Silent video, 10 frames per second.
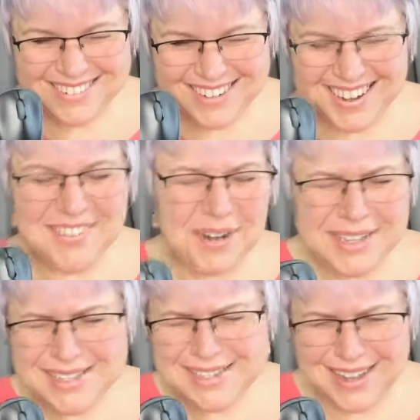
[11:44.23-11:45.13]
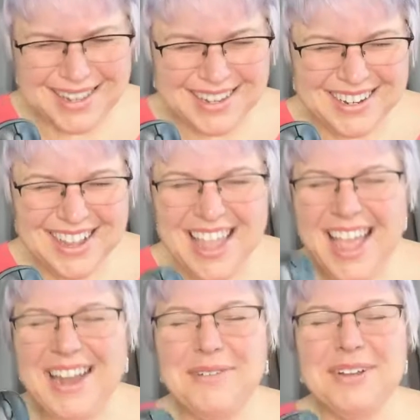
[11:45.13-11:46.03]
I didn't want to install it.
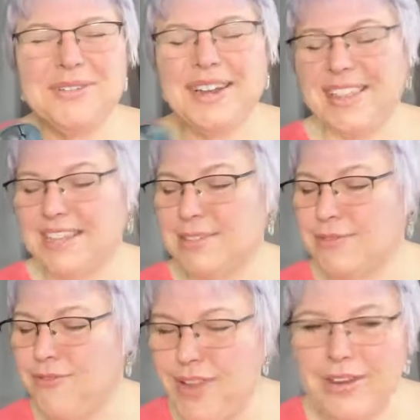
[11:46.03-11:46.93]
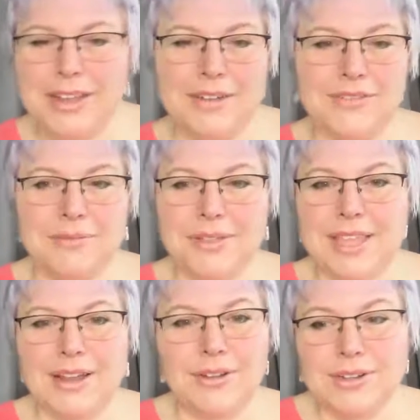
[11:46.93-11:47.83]
I didn't want to do anything because I was very comfortable with
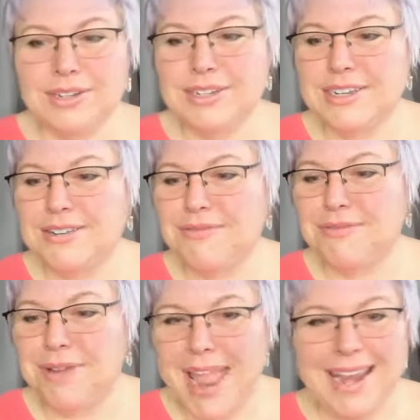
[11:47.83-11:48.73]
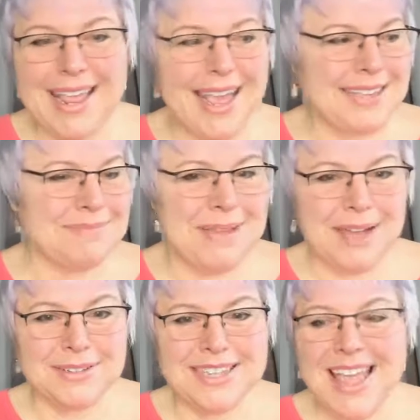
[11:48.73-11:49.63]
that old ratty ass
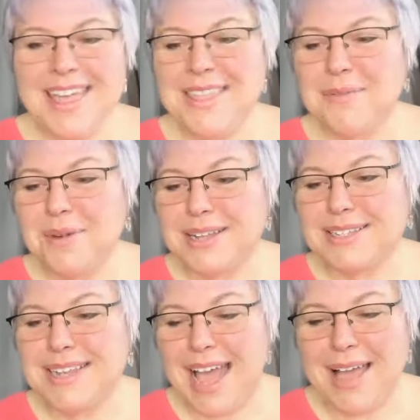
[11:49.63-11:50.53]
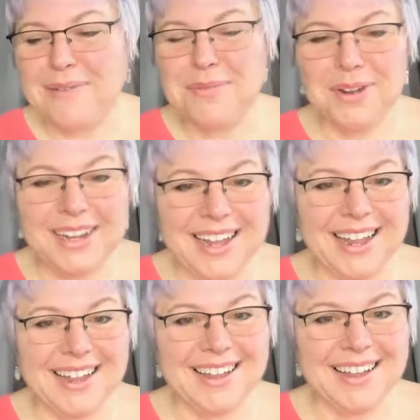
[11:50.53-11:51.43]
mouse that was not
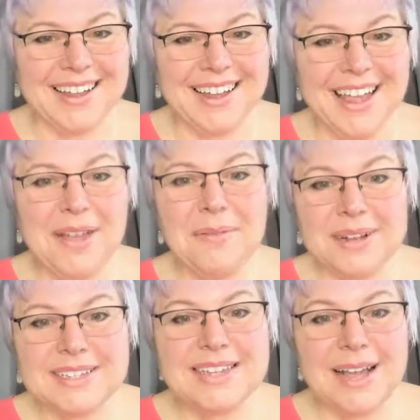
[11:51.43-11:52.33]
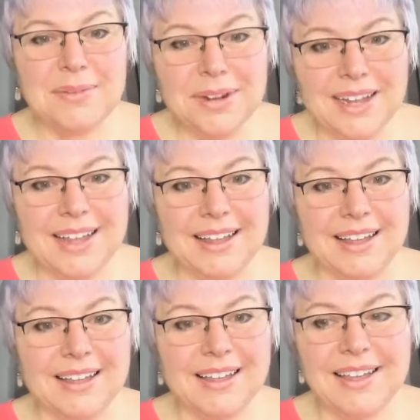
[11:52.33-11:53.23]
working. It was not
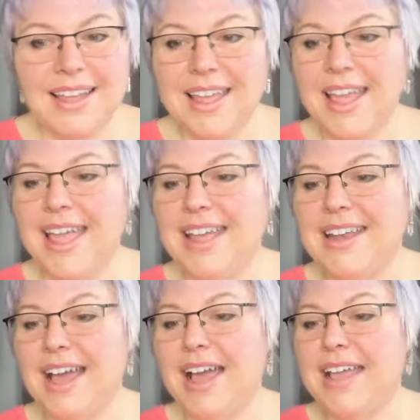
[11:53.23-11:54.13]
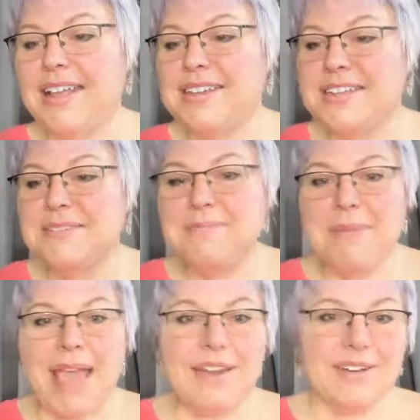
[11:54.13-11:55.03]
working. And it didn't
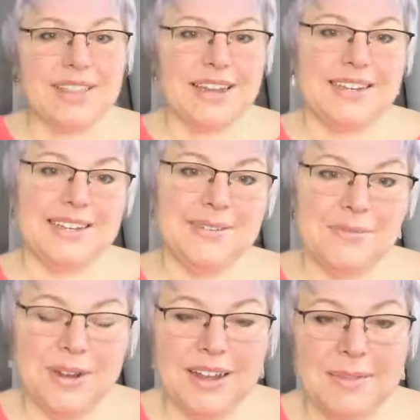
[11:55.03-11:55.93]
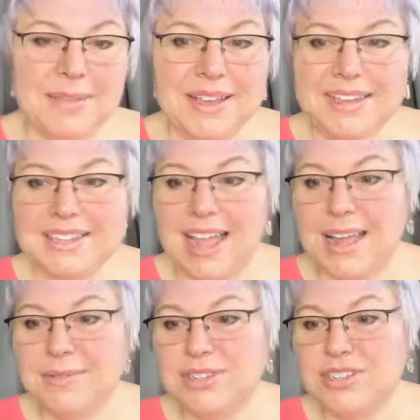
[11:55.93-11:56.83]
matter that it didn't work because
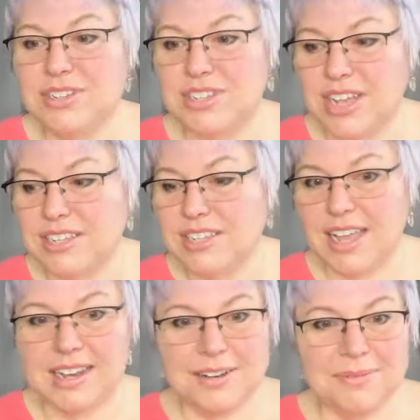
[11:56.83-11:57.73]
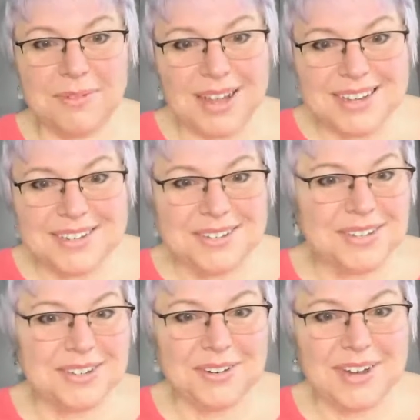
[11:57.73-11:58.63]
I didn't want
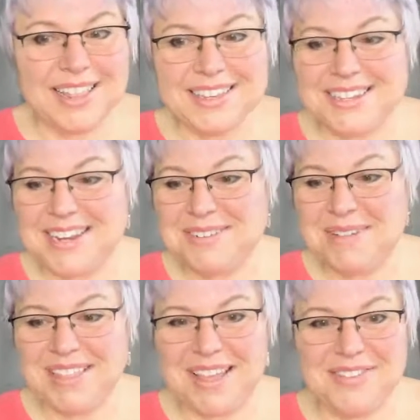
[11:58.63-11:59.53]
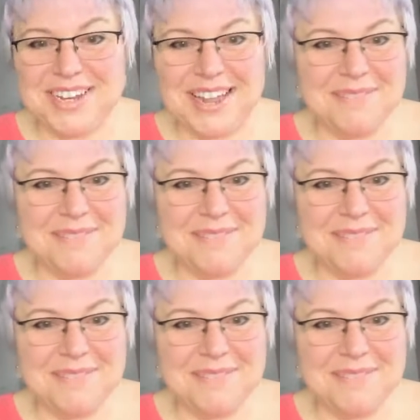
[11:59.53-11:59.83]
to create the change in my life today.